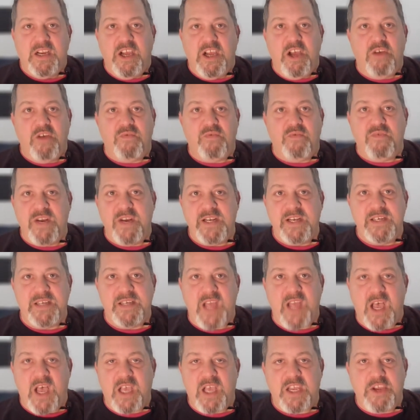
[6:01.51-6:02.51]
written
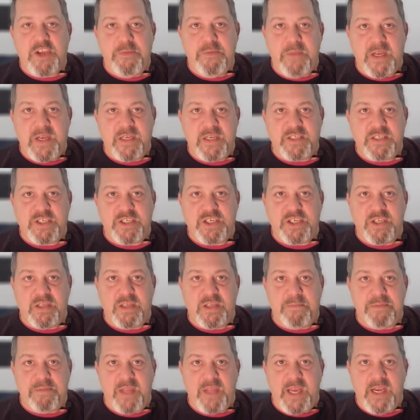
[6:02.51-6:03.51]
document to the
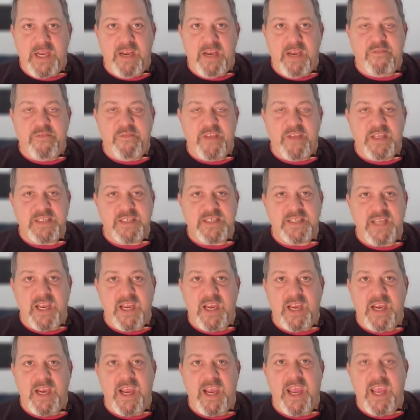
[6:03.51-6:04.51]
plaintiff and
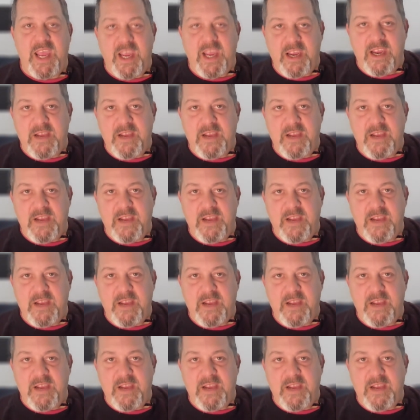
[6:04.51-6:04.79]
saying, hey,